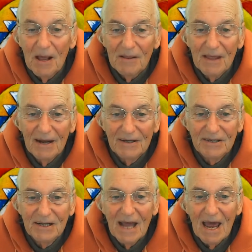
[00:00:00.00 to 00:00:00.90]
that is
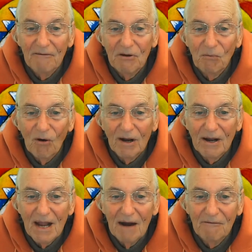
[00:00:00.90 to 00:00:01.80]
in everyone and
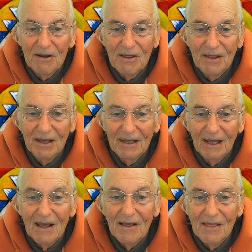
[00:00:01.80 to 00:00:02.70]
everything
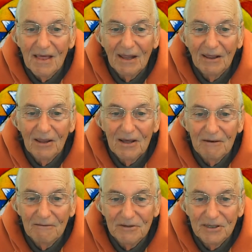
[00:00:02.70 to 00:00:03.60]
that
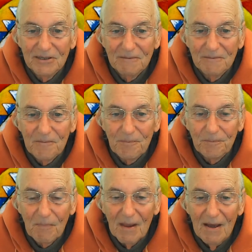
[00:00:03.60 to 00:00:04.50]
lives.
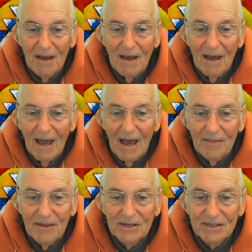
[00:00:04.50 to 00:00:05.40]
And
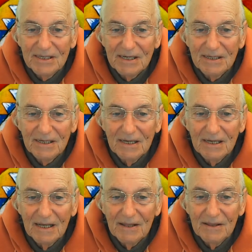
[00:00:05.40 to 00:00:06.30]
this
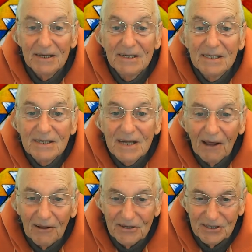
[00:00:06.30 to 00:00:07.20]

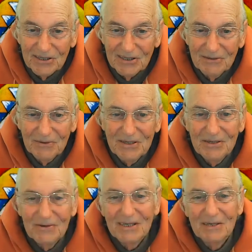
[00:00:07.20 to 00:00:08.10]
intelligence, which you
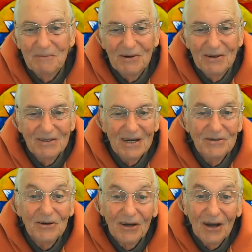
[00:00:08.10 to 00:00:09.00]
experience as
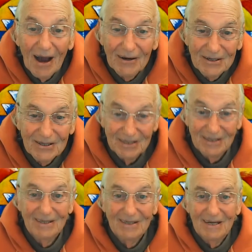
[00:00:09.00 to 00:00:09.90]
your
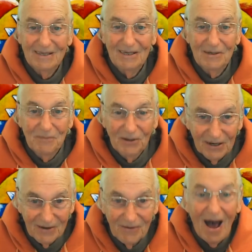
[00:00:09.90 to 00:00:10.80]
cognizance, and this ability
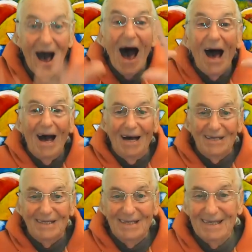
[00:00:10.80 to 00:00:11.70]
of, I
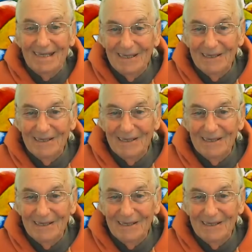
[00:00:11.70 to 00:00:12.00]
see,